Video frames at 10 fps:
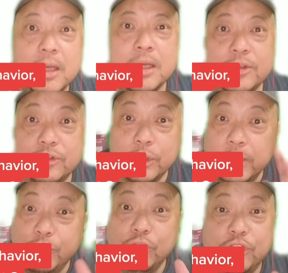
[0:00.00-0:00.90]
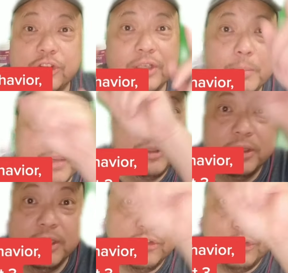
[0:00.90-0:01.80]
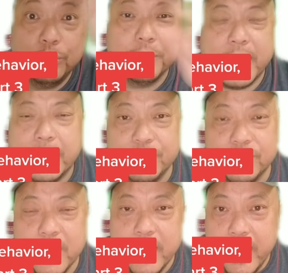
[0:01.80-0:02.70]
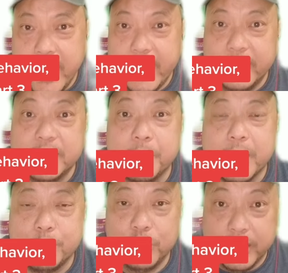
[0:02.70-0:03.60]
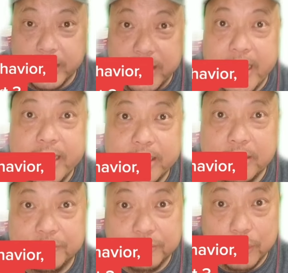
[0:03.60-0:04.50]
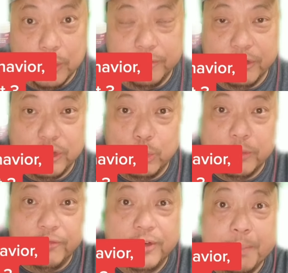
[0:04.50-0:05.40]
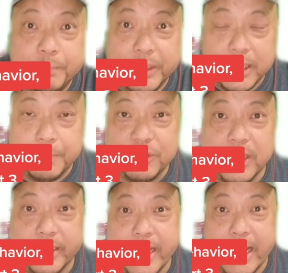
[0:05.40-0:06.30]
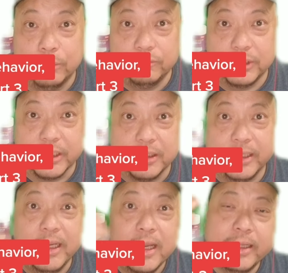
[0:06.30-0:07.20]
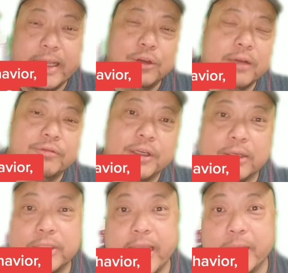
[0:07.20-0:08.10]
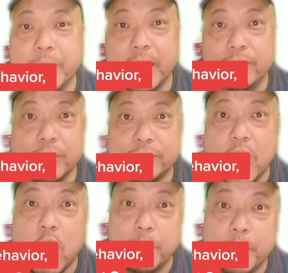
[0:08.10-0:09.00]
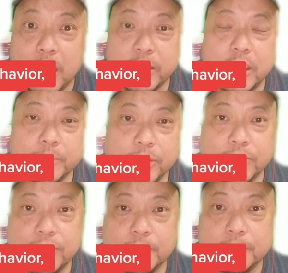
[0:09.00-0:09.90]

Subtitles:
So if you just remember these two graphs and remember that negative coefficient will flip it upside down vertically, then you can figure out the end behavior of all polynomials.